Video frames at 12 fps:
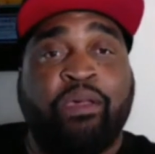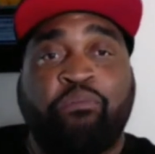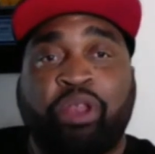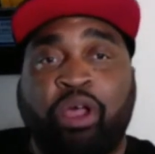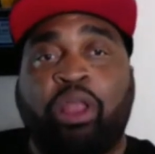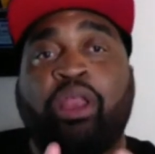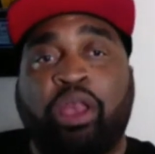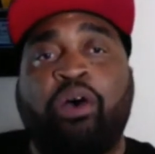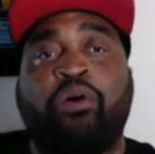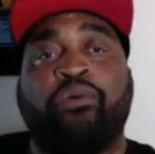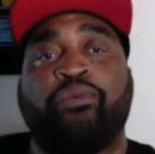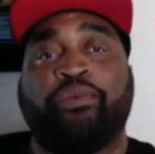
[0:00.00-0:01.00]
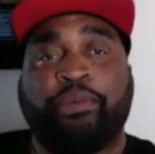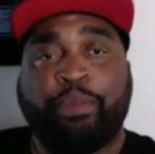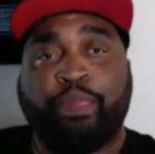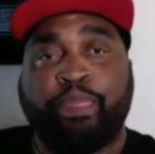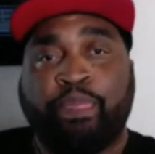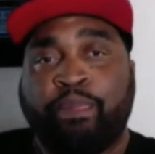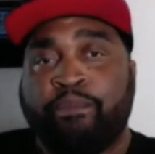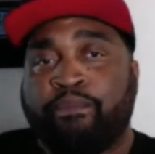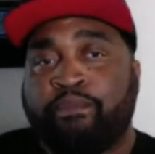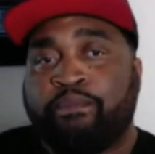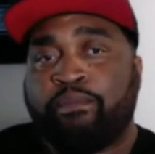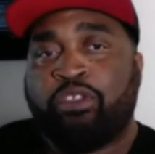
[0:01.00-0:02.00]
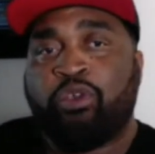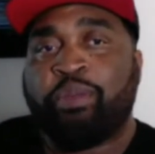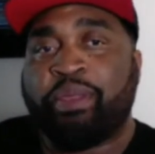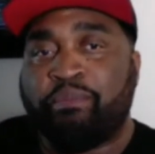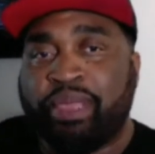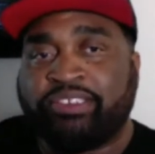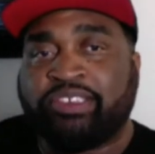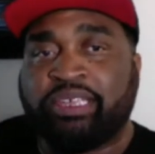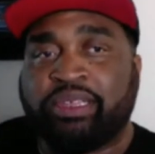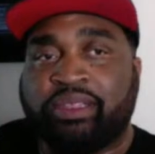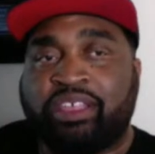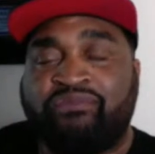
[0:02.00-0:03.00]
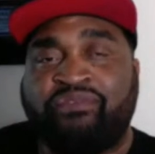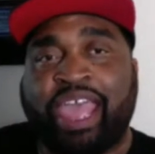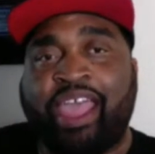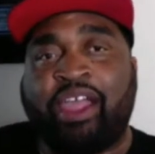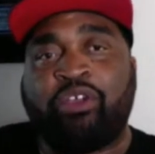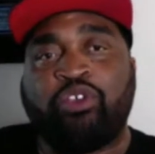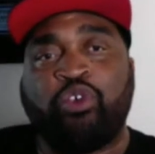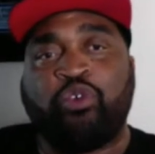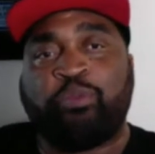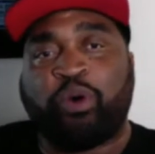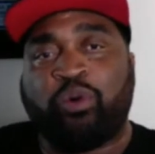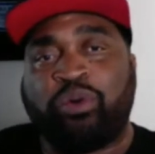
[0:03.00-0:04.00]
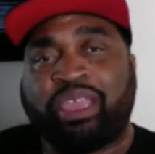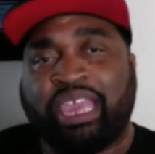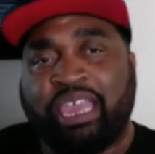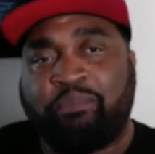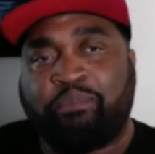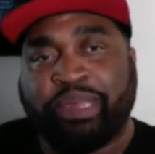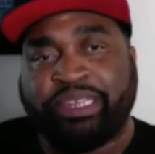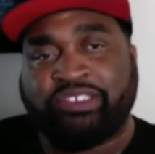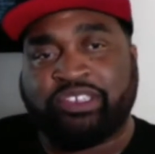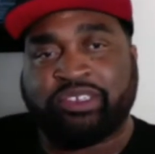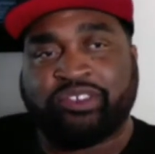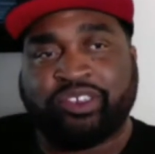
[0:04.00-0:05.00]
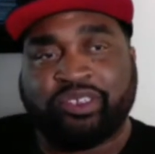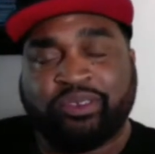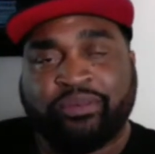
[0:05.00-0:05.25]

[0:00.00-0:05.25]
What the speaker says: But all along, you've been missing the valuable key pieces.